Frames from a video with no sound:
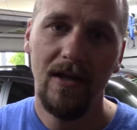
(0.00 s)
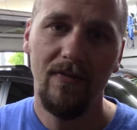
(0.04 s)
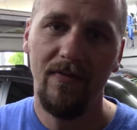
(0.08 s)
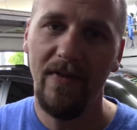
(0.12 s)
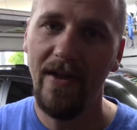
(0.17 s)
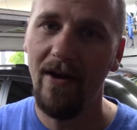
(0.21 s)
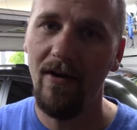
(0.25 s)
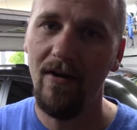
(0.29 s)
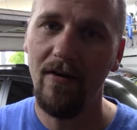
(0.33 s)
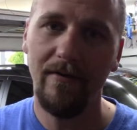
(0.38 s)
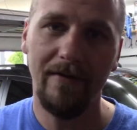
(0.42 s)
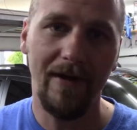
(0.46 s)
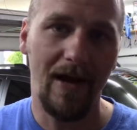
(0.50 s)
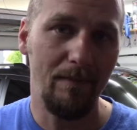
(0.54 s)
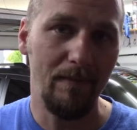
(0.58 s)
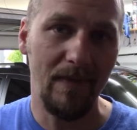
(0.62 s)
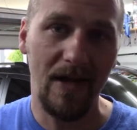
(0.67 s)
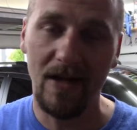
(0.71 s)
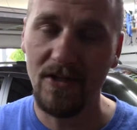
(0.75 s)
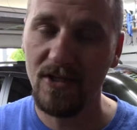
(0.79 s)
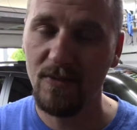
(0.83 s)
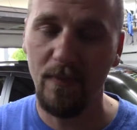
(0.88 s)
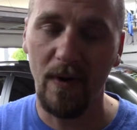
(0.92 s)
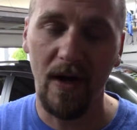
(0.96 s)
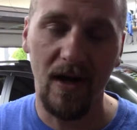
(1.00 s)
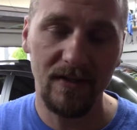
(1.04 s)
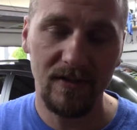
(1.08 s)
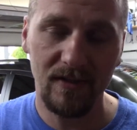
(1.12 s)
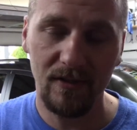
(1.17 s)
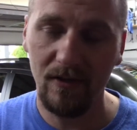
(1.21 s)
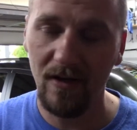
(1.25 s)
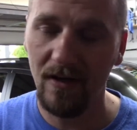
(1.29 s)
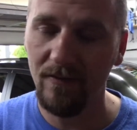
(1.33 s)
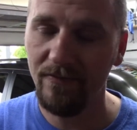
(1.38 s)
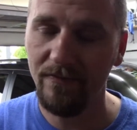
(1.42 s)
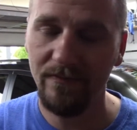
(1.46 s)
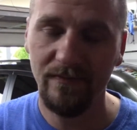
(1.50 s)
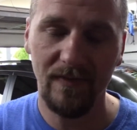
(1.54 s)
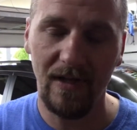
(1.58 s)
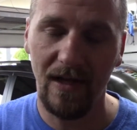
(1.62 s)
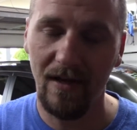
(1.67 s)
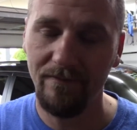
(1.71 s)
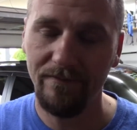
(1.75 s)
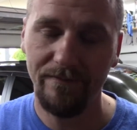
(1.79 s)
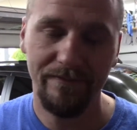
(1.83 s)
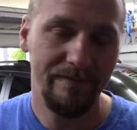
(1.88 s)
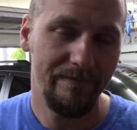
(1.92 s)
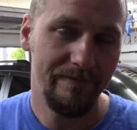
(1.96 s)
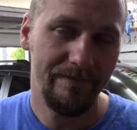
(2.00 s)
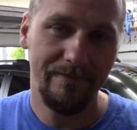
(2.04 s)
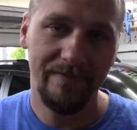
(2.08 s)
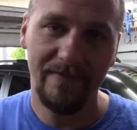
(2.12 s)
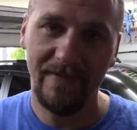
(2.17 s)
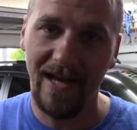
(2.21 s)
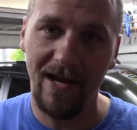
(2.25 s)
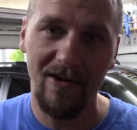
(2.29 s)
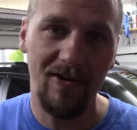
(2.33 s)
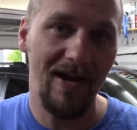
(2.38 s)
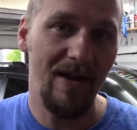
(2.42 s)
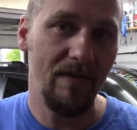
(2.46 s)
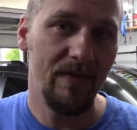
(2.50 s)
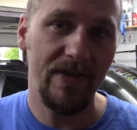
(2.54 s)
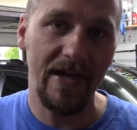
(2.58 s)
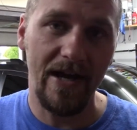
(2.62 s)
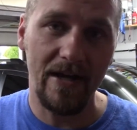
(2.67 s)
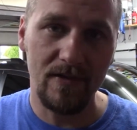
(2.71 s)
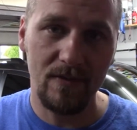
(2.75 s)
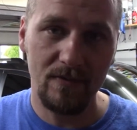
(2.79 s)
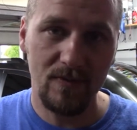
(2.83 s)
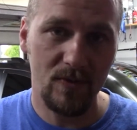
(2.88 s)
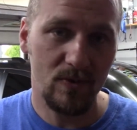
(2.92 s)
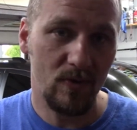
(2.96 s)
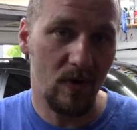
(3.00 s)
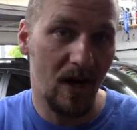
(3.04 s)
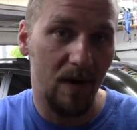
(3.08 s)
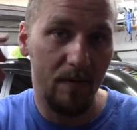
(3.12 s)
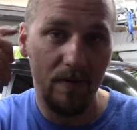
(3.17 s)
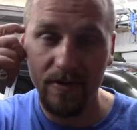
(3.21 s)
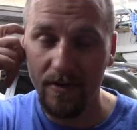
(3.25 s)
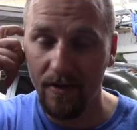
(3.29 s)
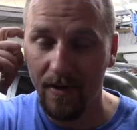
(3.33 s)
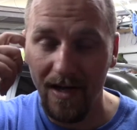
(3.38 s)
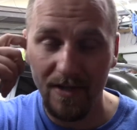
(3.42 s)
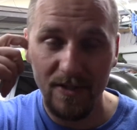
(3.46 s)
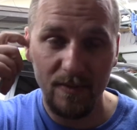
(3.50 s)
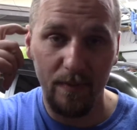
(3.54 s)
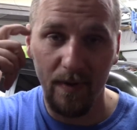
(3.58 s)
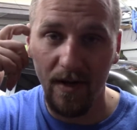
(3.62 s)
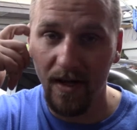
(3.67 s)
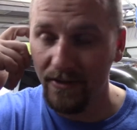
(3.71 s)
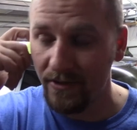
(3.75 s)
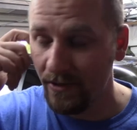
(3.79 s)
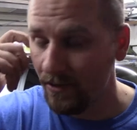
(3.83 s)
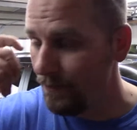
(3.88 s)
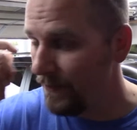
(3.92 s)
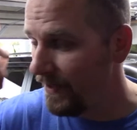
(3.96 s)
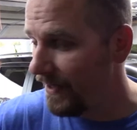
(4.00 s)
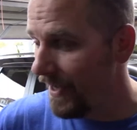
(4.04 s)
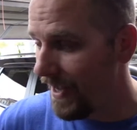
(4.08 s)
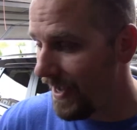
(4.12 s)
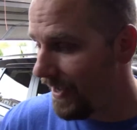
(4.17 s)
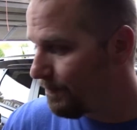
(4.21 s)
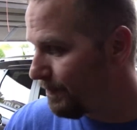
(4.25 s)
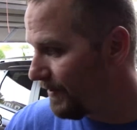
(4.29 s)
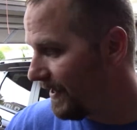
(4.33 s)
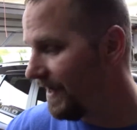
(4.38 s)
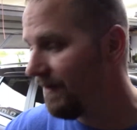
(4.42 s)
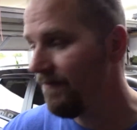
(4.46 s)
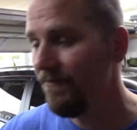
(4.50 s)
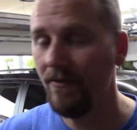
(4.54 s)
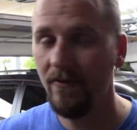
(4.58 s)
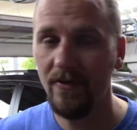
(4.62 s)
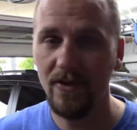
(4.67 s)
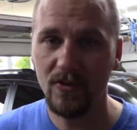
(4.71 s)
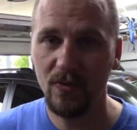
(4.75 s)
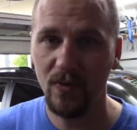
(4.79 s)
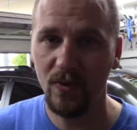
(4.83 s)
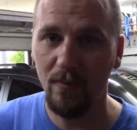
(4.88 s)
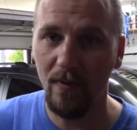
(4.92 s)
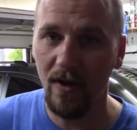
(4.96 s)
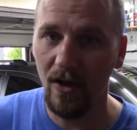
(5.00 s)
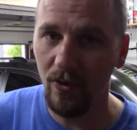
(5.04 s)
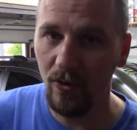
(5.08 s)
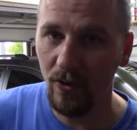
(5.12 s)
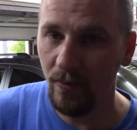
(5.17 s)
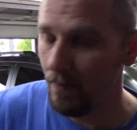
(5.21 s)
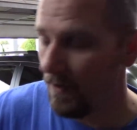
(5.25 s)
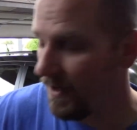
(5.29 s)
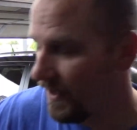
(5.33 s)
I'm not a sponsor. I don't have 1,000 subscribers. They're not sponsored me. I paid for this with my own